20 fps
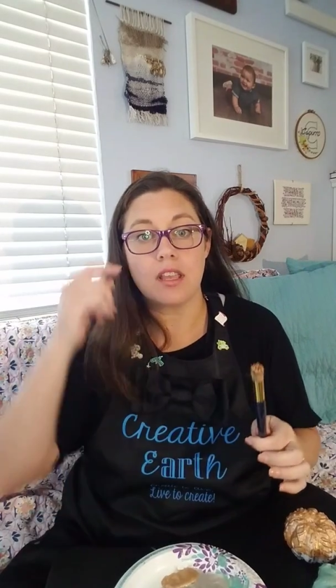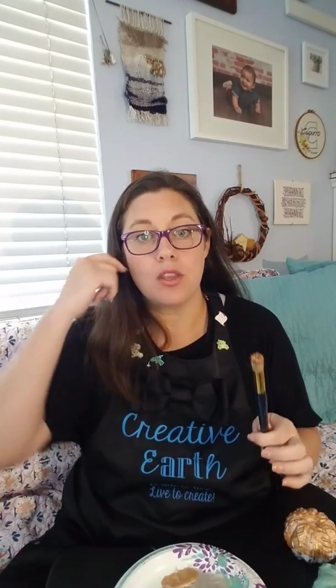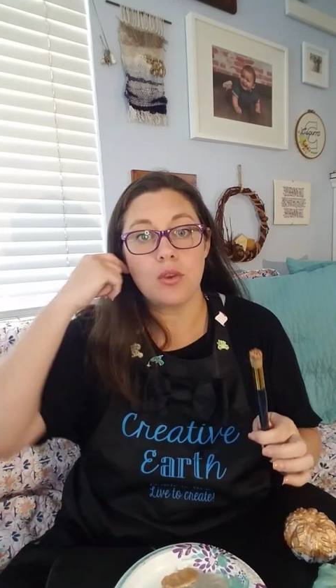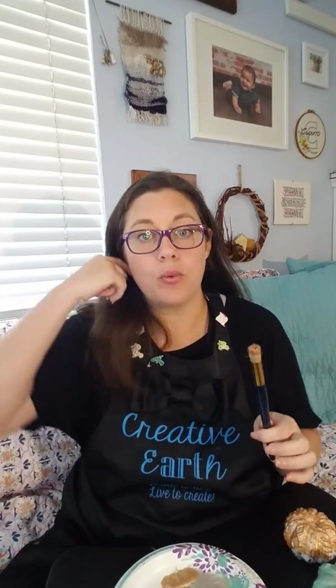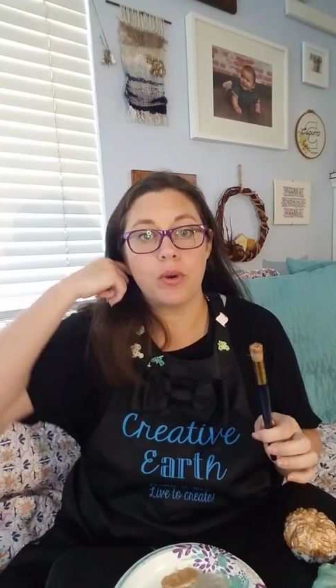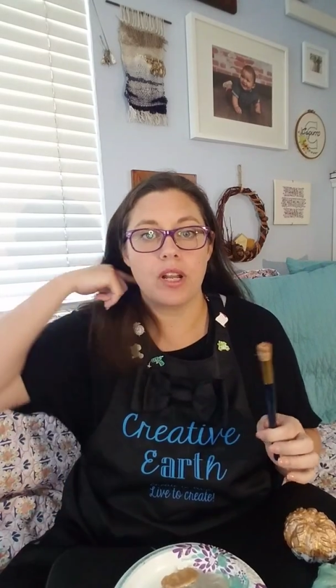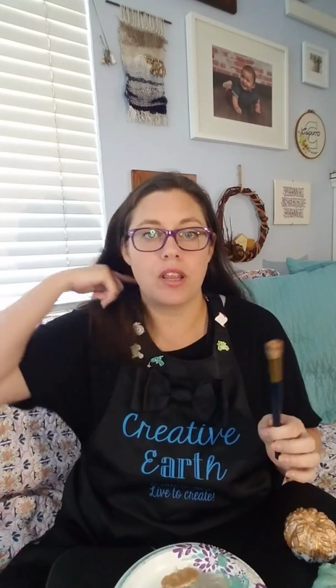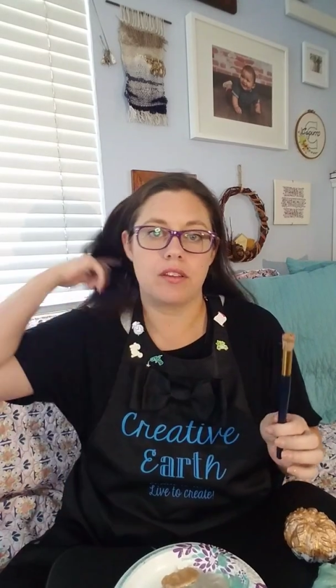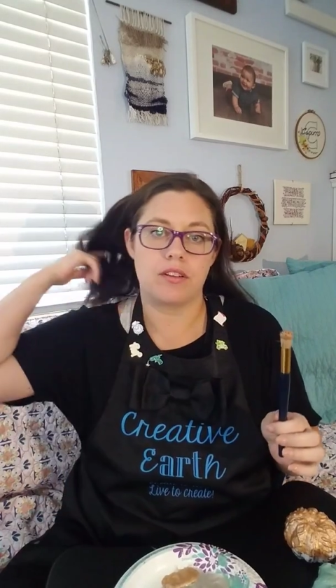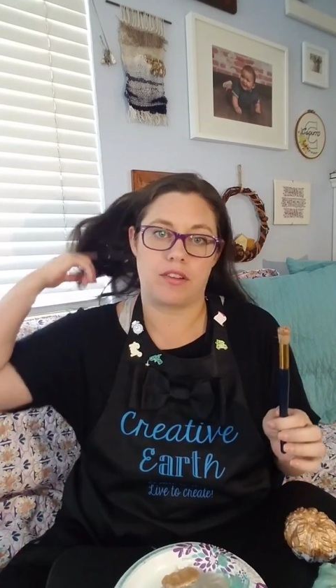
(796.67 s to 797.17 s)
you
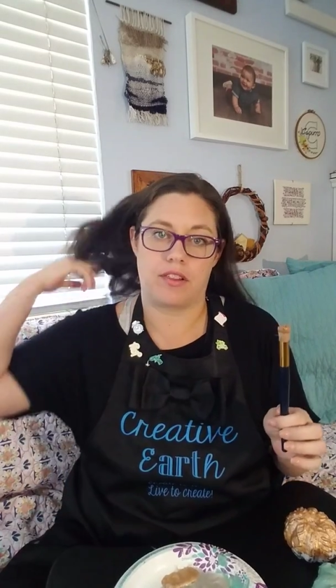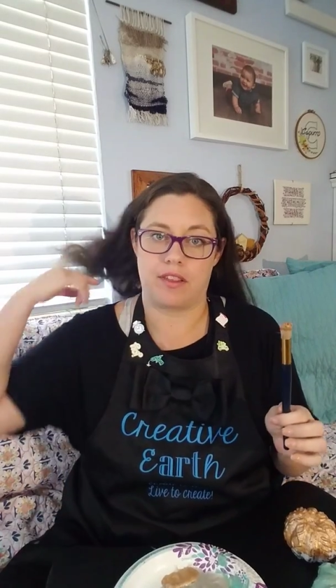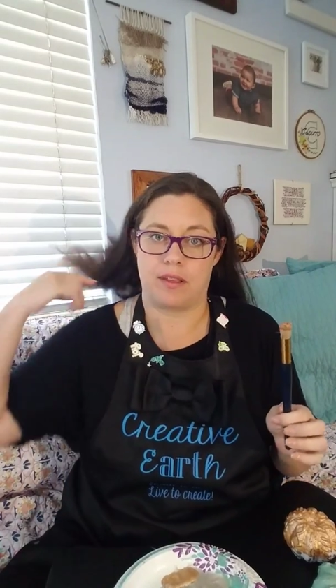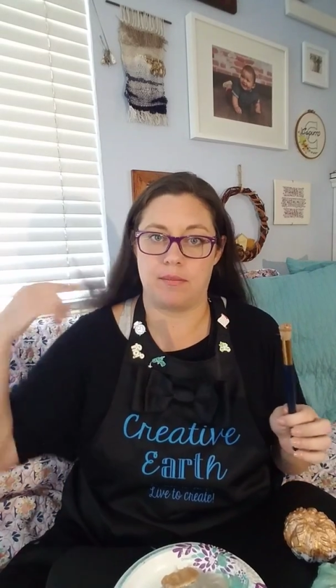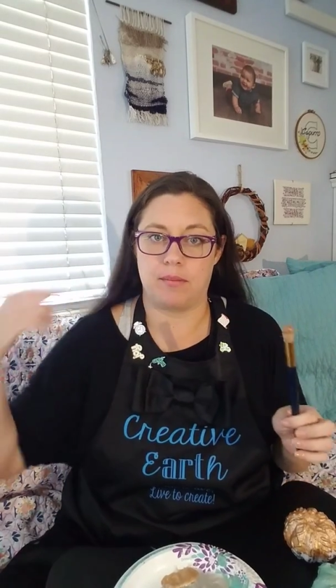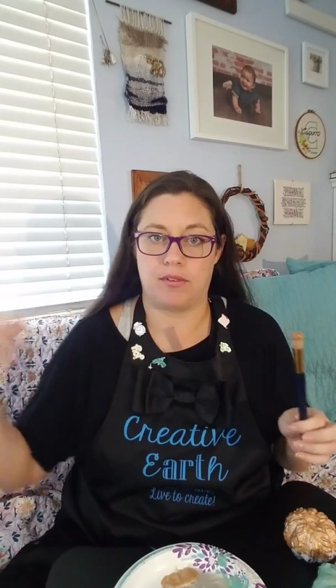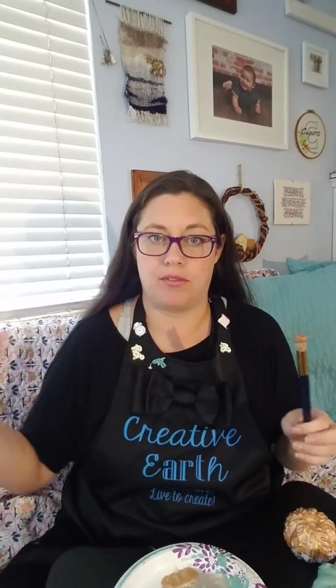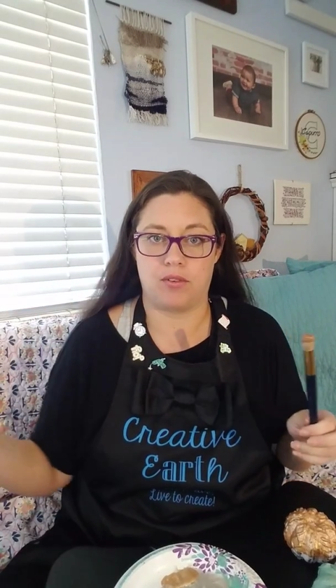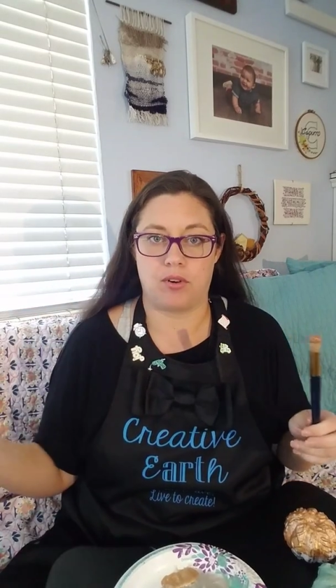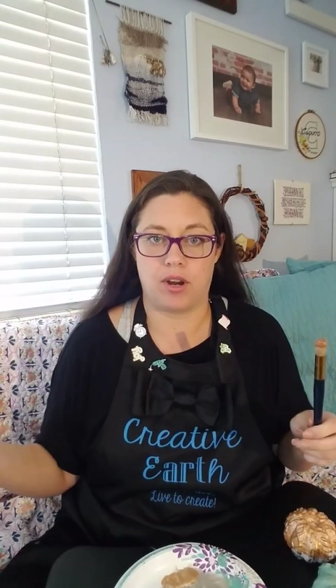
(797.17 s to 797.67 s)
one other thing
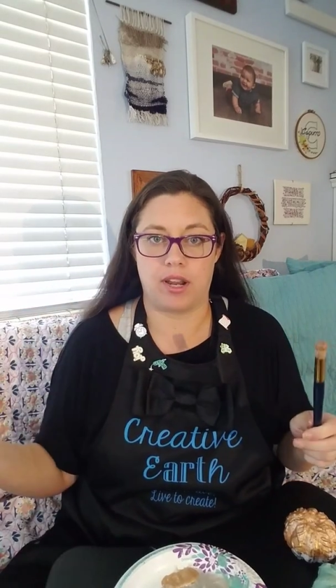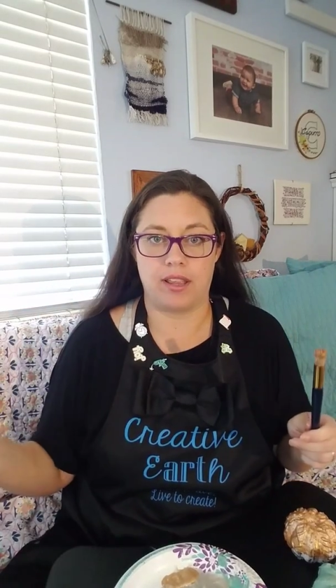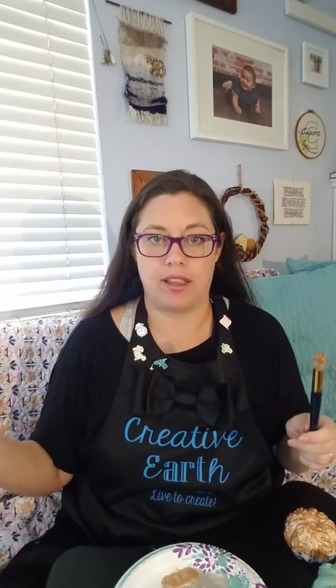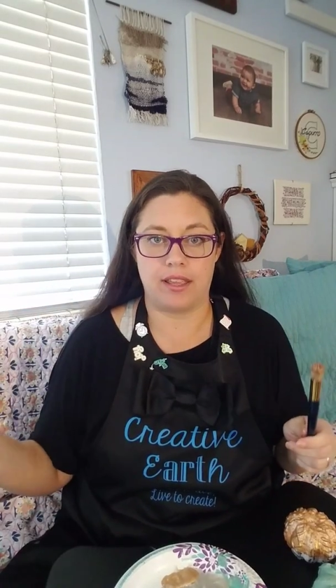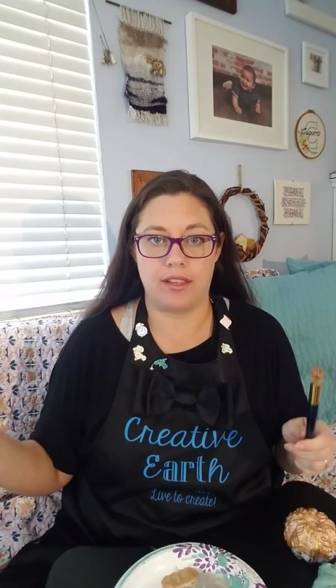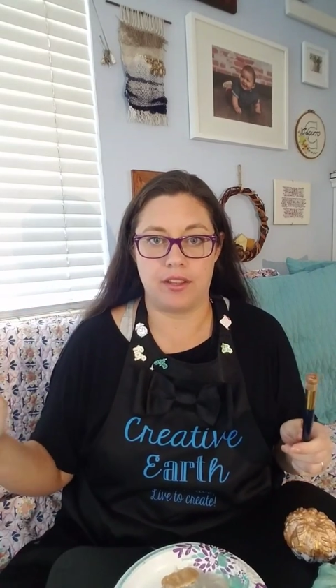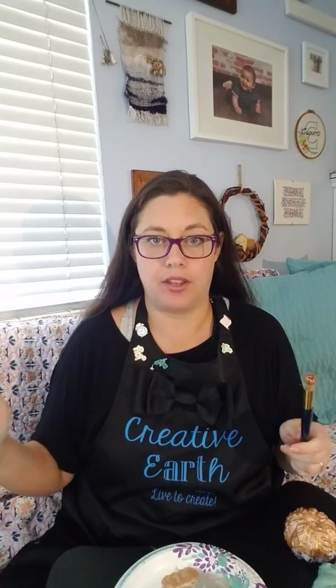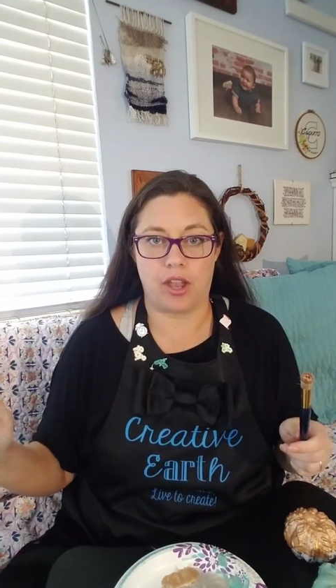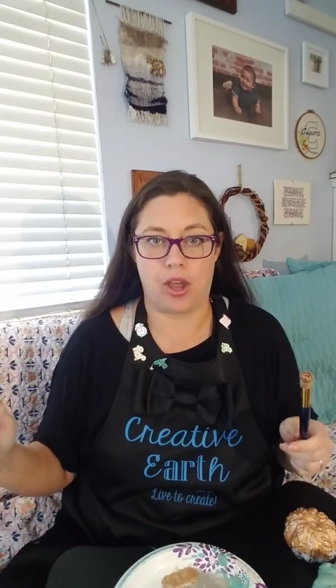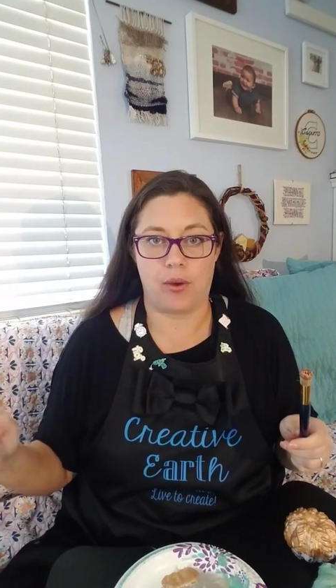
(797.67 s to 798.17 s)
before I let
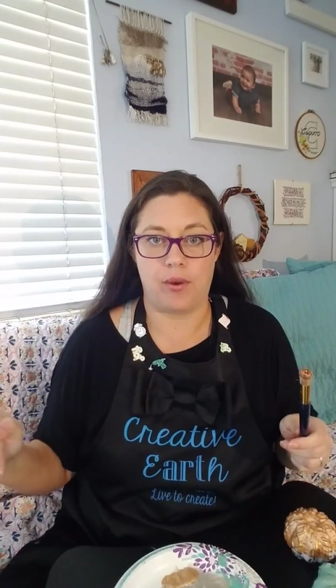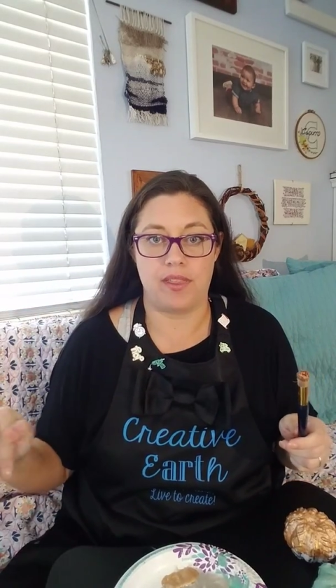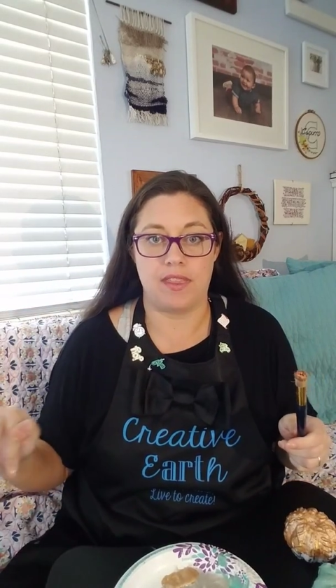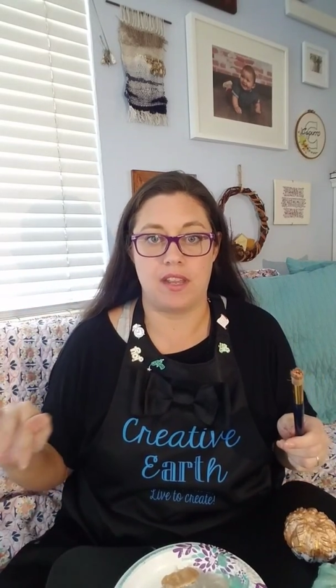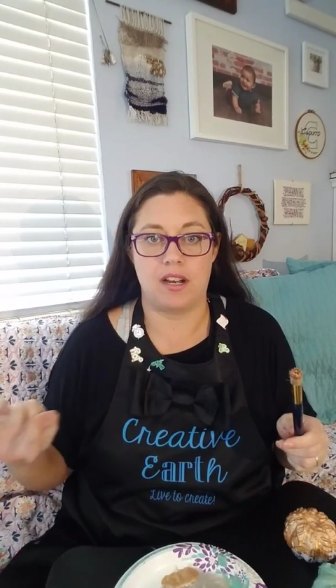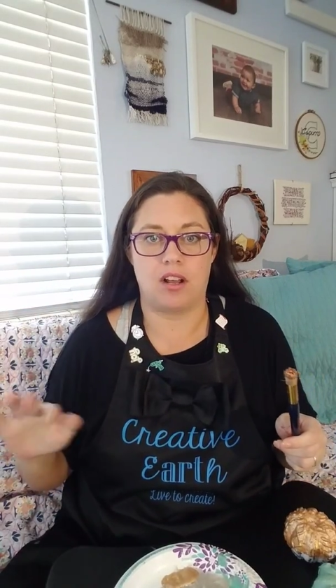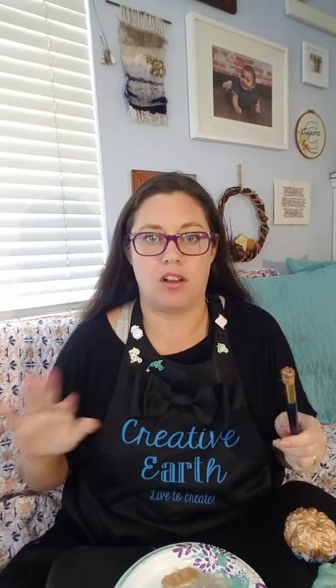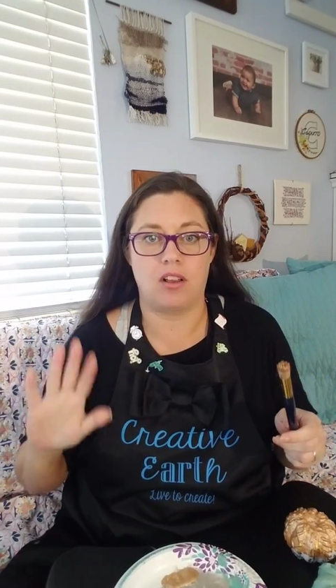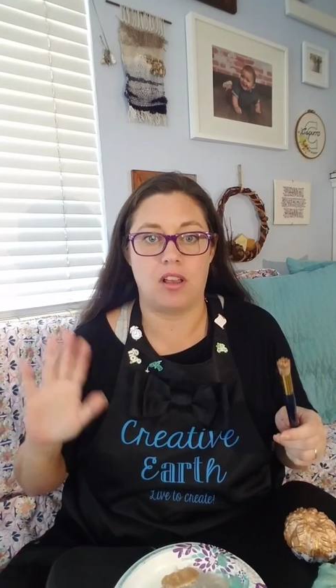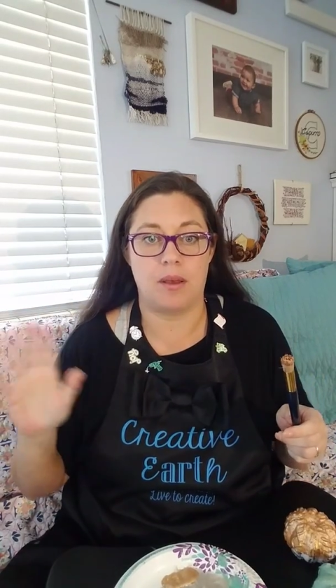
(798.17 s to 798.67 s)
you go and then
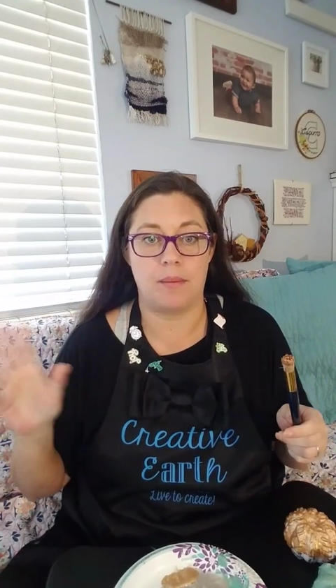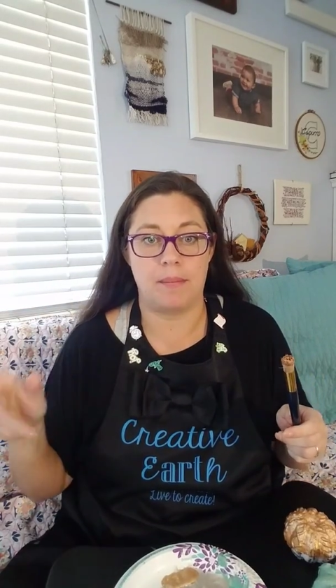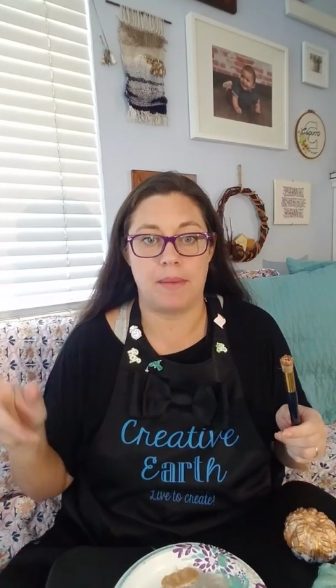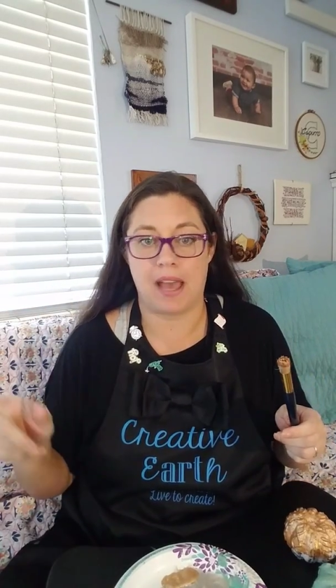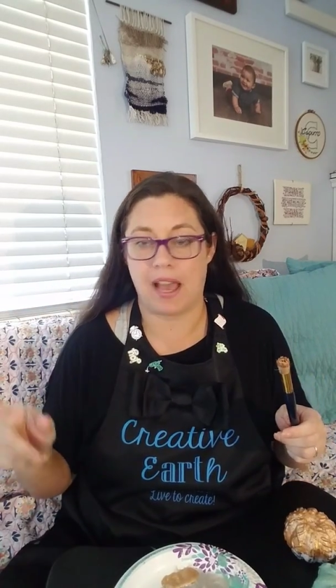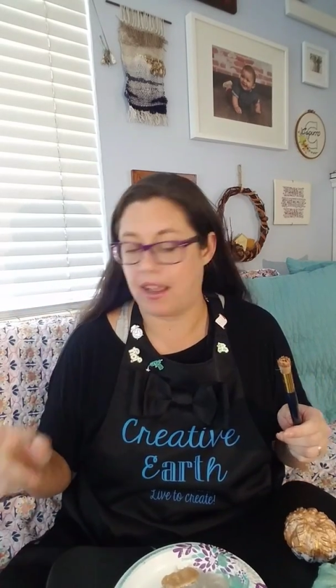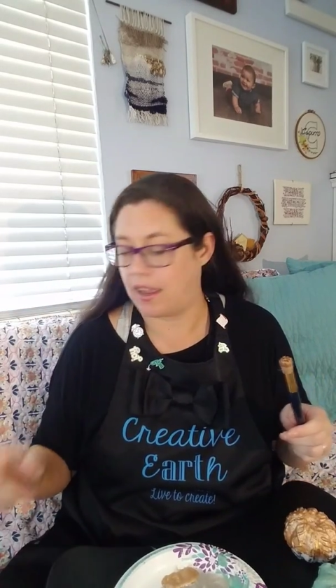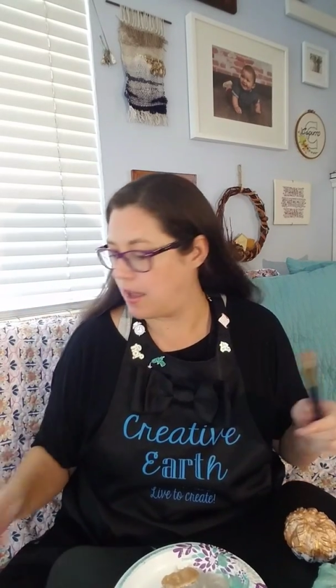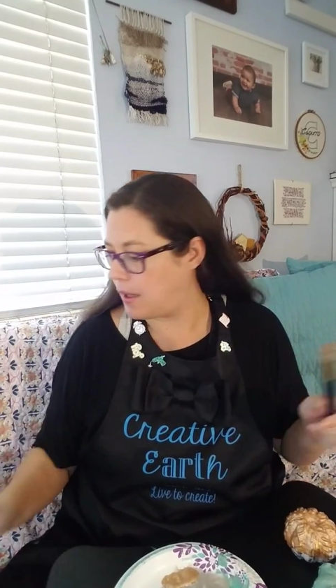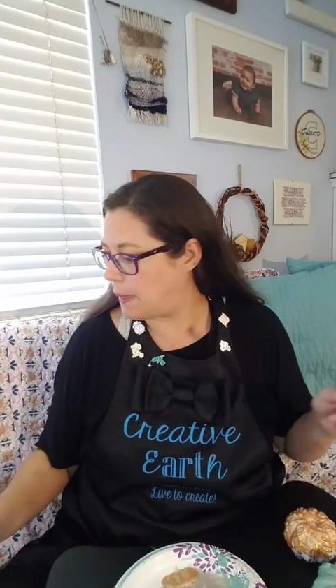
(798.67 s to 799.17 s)
I'll come back